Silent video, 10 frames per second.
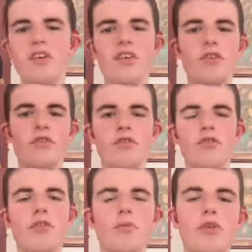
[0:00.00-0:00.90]
innocent
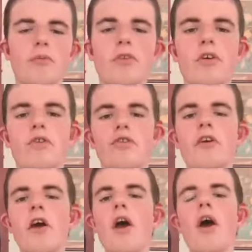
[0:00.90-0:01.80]
until proven
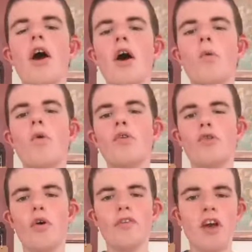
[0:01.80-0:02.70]
guilty, was
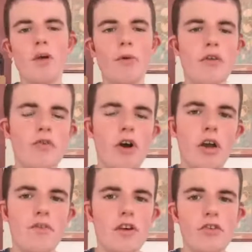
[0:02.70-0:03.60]
on the
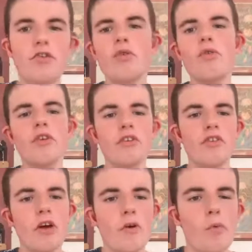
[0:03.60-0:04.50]
MI5 list, according to
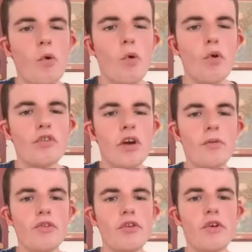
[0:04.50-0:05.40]
their reports. And
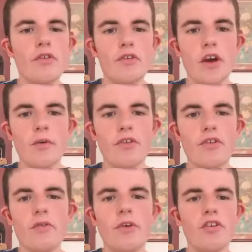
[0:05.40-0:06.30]
the security service
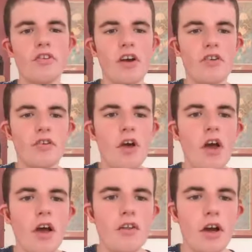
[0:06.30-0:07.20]
had investigated
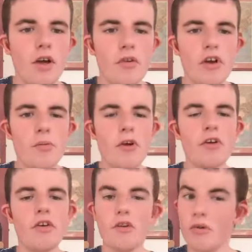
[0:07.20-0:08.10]
the
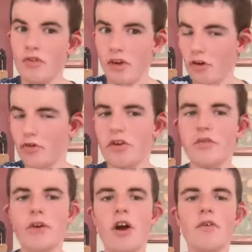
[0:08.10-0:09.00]
Libyan, who was aged
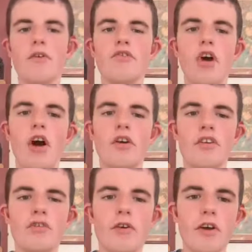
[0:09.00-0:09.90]
25, over
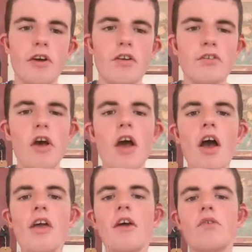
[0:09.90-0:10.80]
jihadist fears,
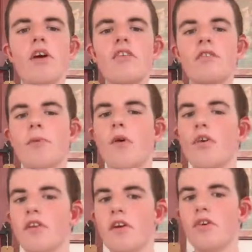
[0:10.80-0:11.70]
and there are questions about
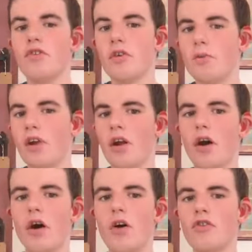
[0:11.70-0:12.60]
whether he should have been at
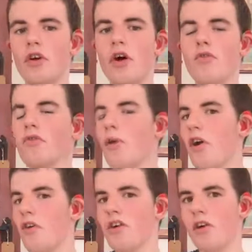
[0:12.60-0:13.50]
large after
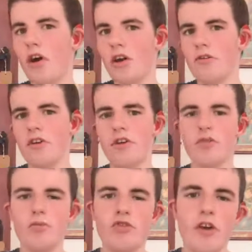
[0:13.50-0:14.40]
apparently an early
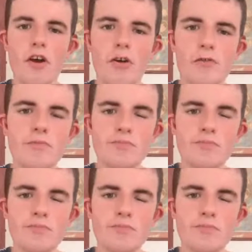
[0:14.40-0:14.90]
release from jail.